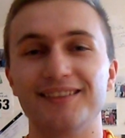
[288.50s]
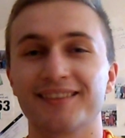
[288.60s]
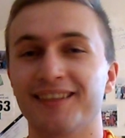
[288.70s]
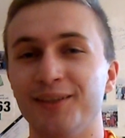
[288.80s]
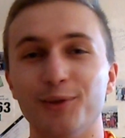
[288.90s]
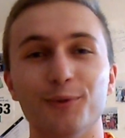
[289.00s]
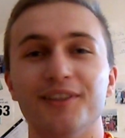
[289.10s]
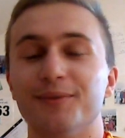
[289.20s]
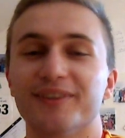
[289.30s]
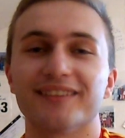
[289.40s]
it's kind of
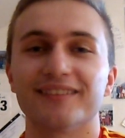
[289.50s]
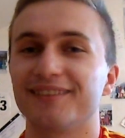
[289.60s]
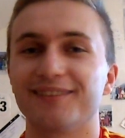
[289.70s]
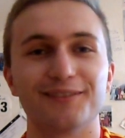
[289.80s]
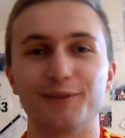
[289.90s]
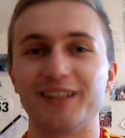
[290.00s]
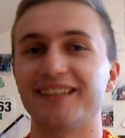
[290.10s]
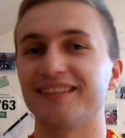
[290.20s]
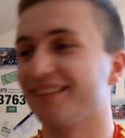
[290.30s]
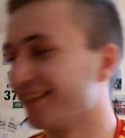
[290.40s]
weird, but we like